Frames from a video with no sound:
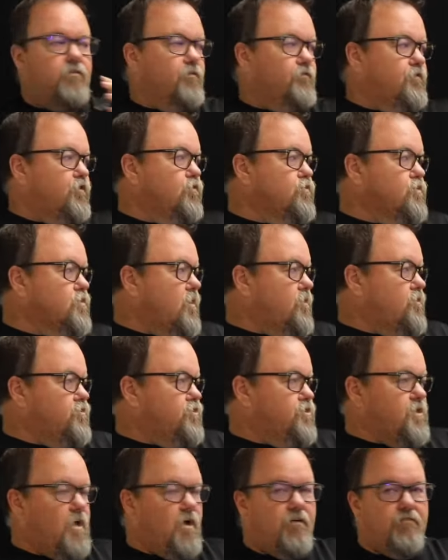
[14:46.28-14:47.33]
views on your
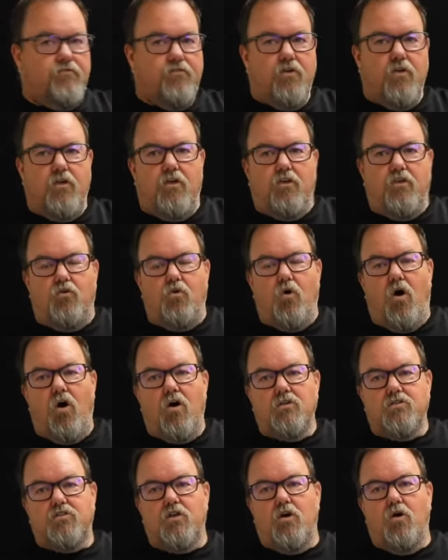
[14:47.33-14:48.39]
stuff. You
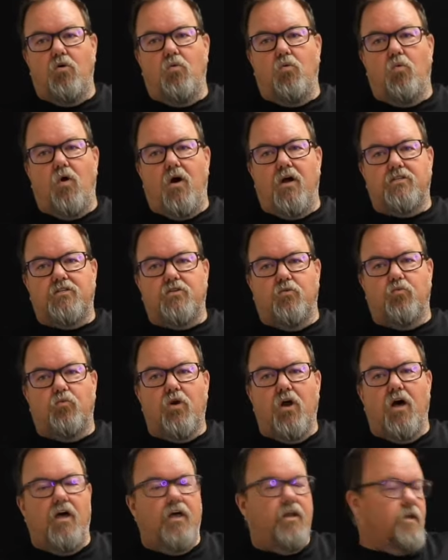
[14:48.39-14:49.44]
also want to
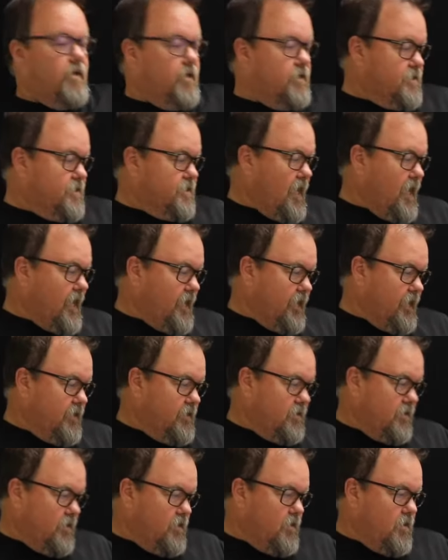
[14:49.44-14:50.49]
run a
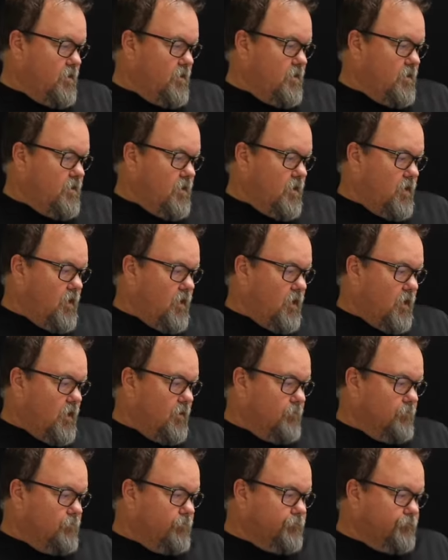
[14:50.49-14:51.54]
second
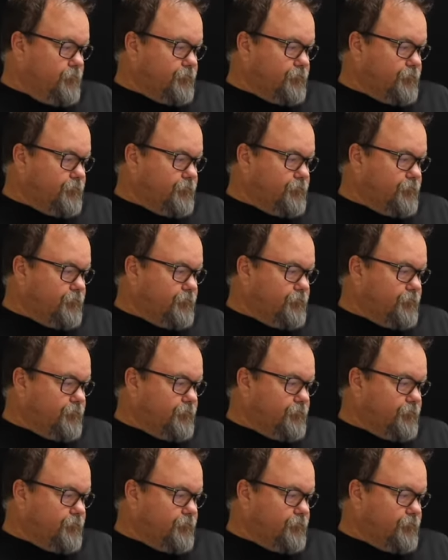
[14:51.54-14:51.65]
ad